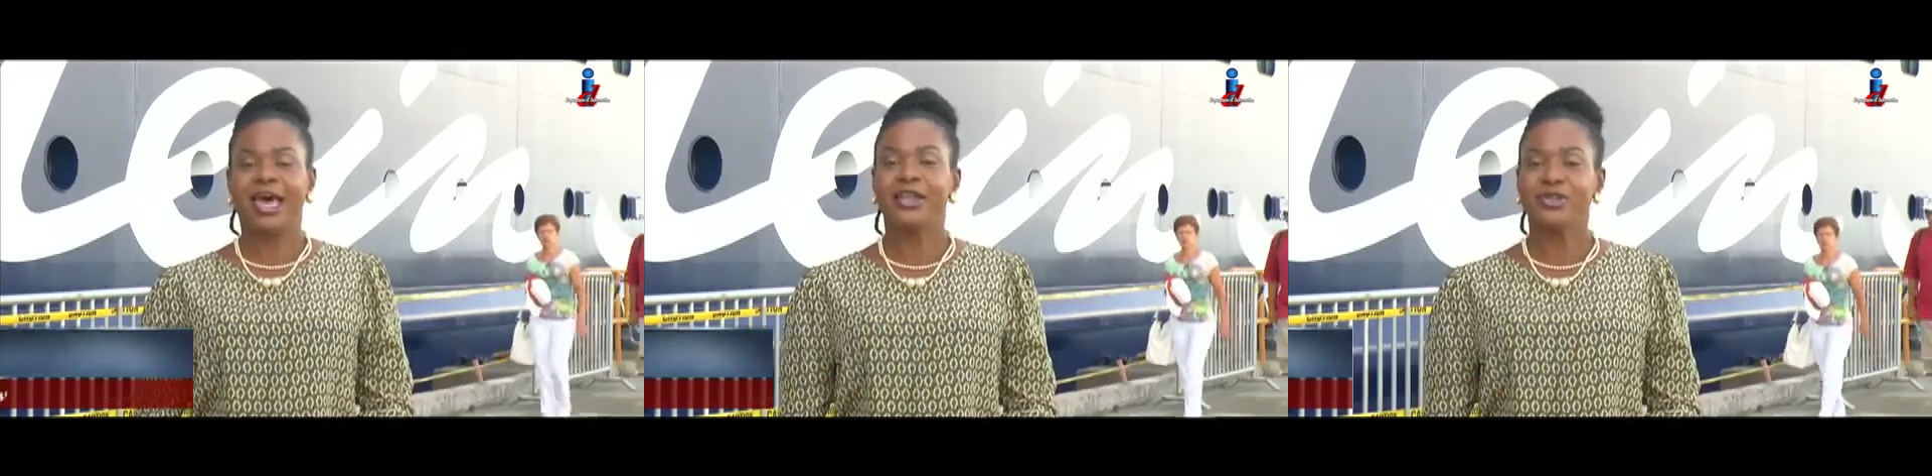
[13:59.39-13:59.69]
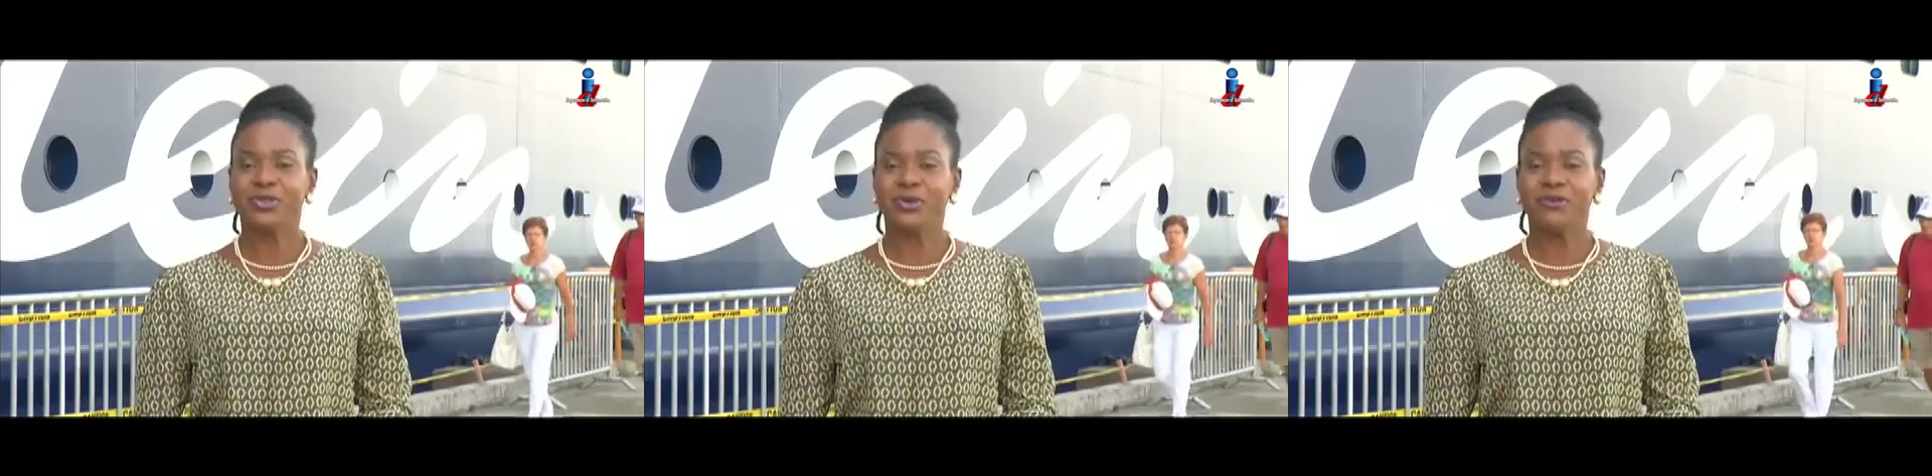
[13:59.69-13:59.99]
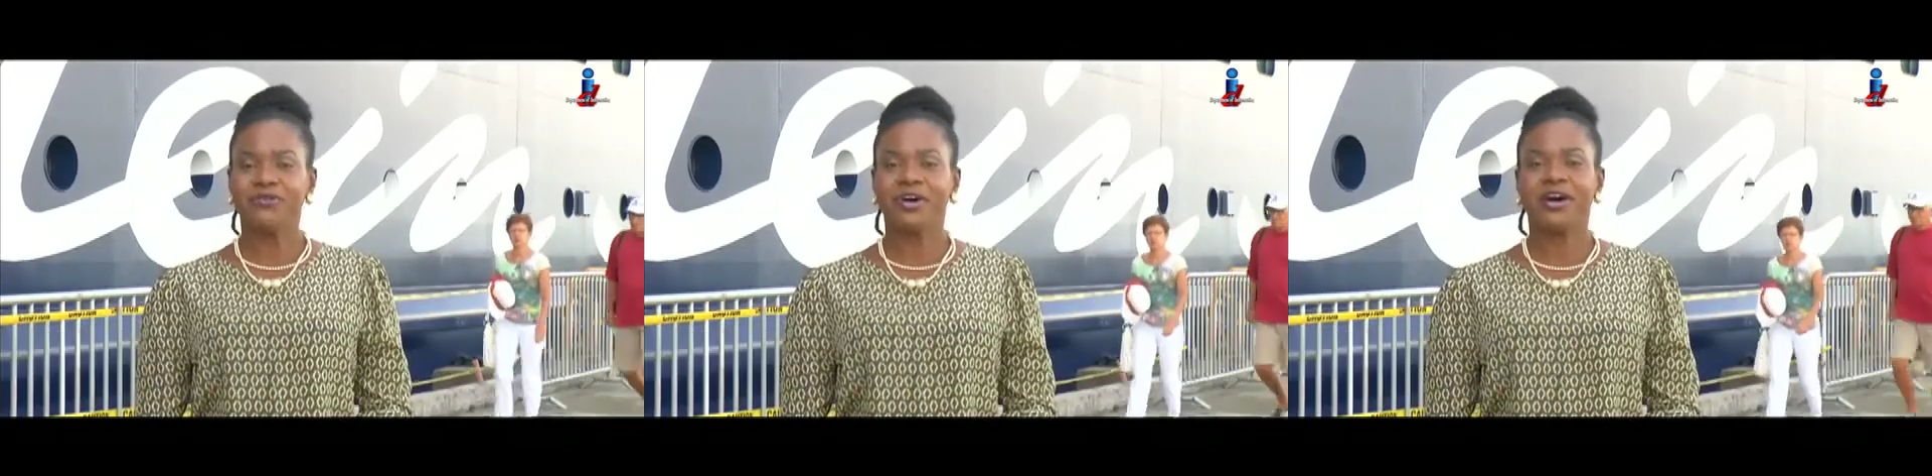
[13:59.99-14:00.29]
And
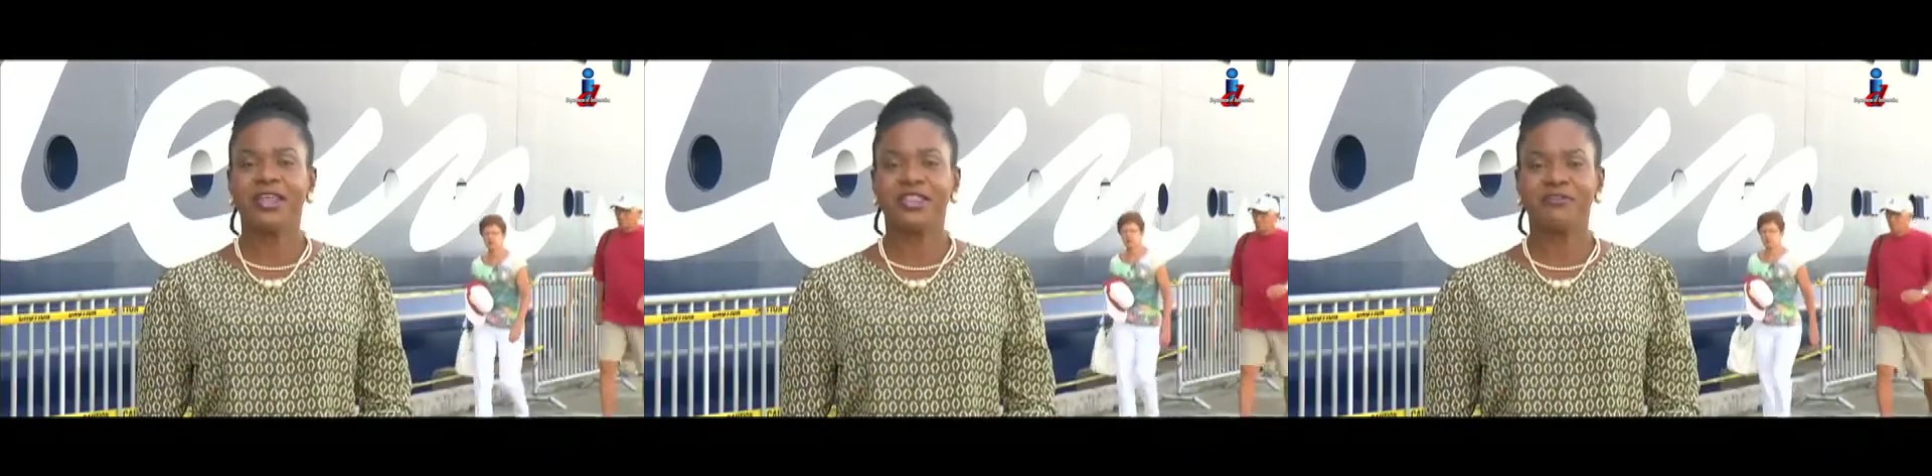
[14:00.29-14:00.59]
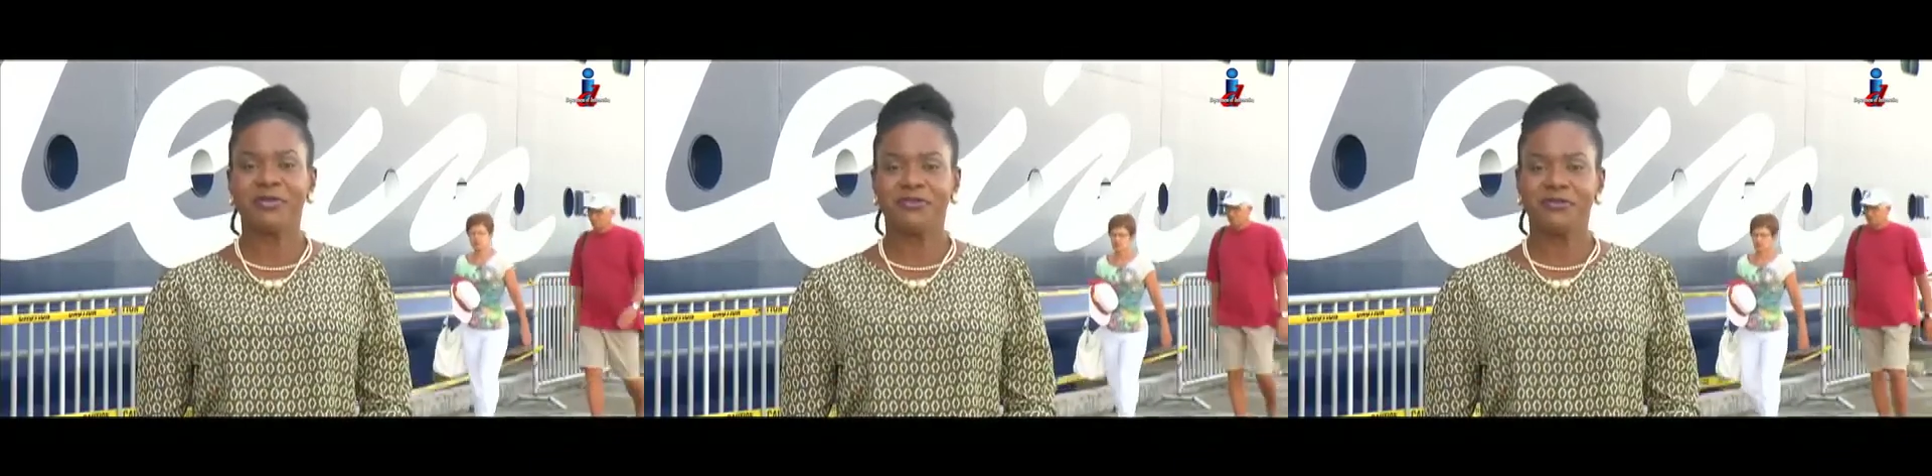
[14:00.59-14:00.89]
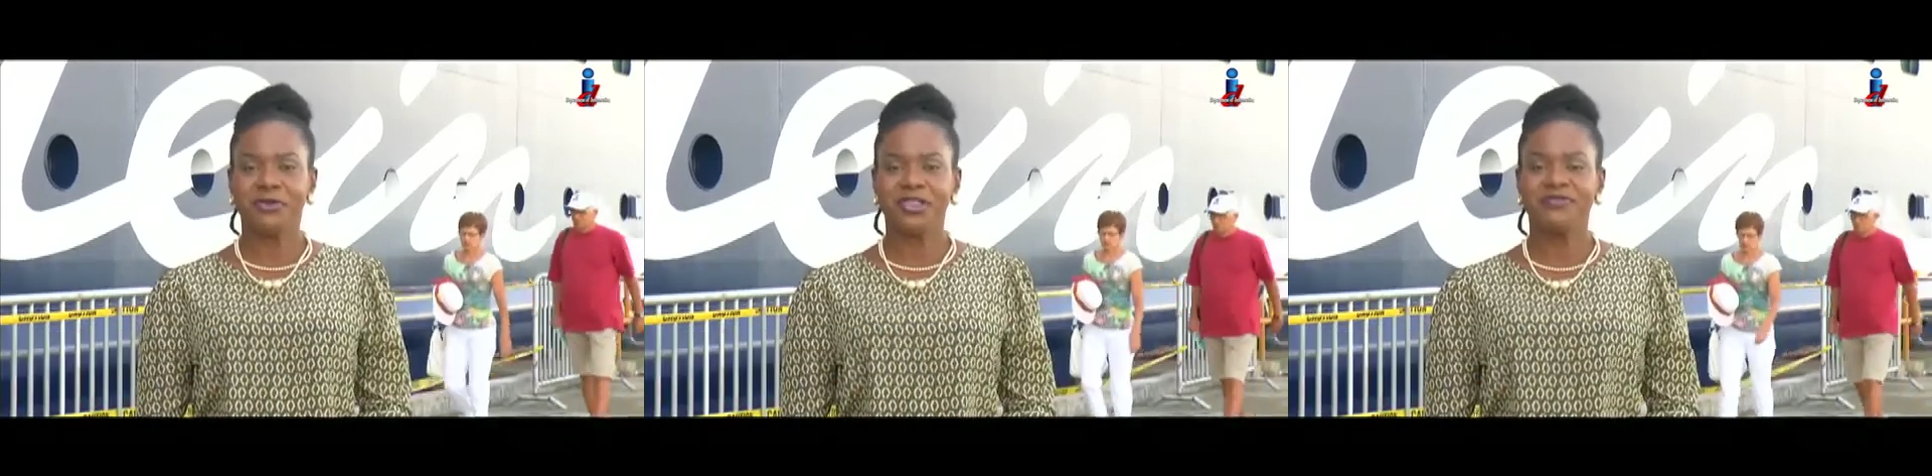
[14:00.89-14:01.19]
so far, there have been
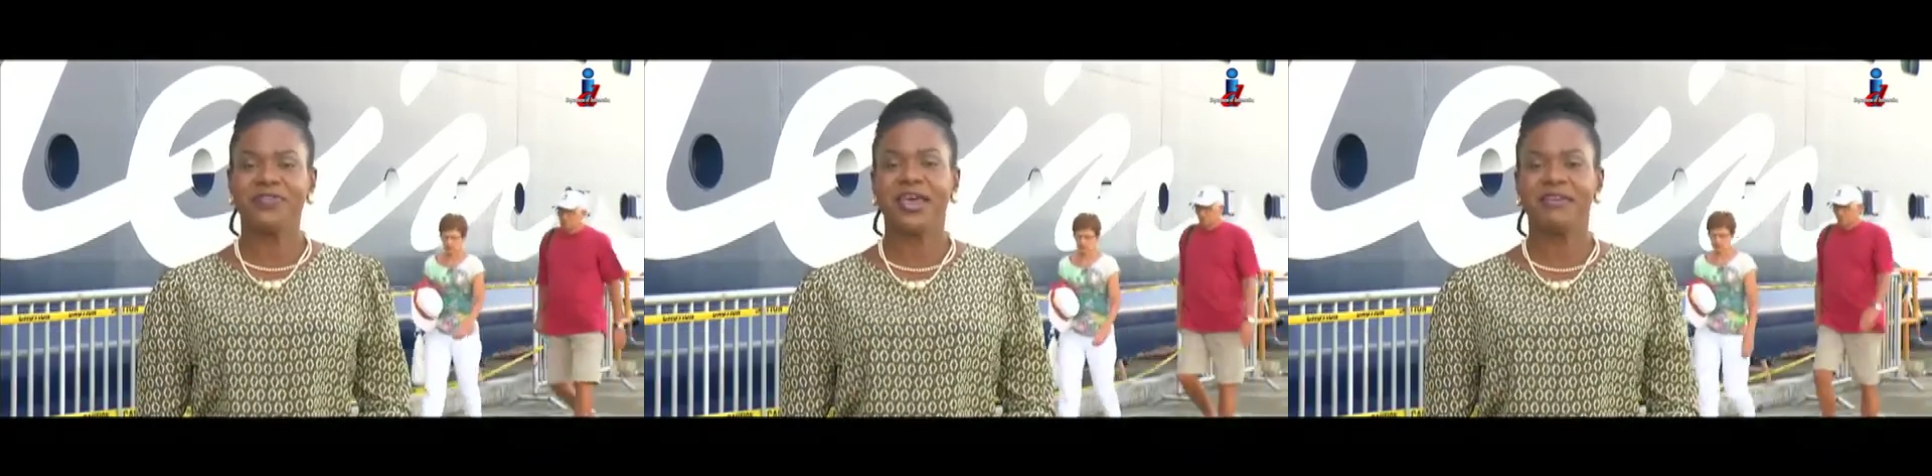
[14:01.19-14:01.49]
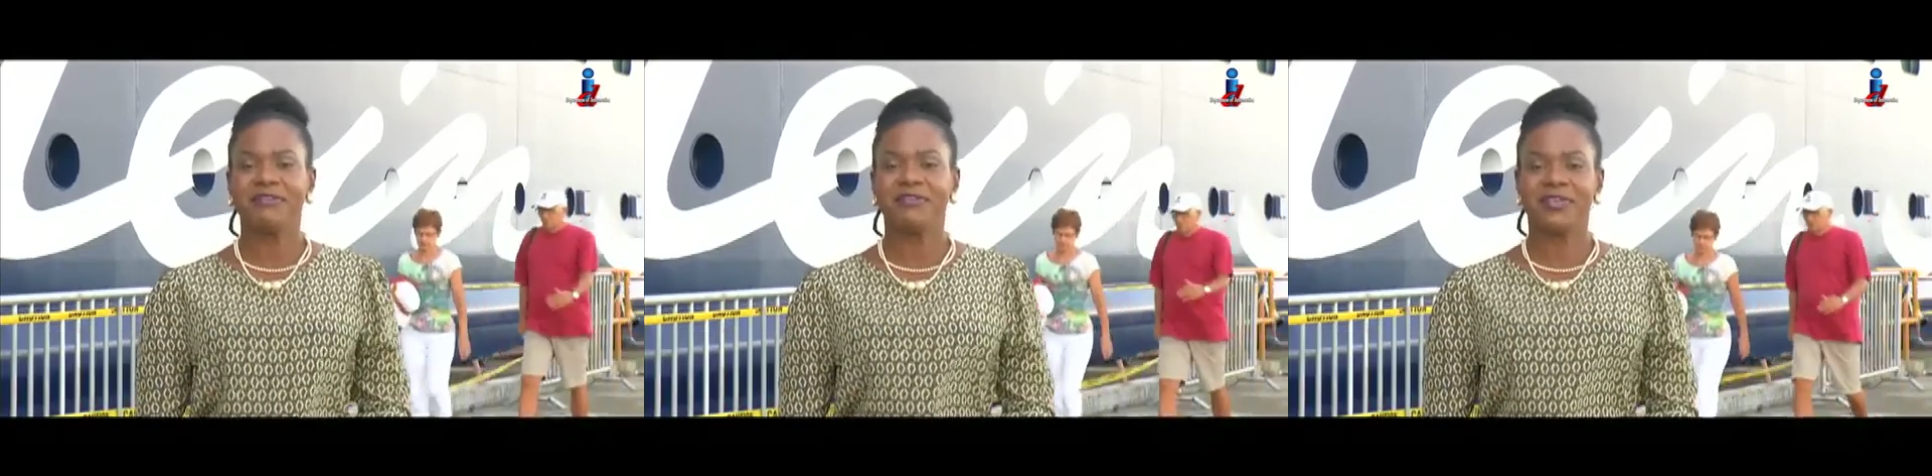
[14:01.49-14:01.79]
45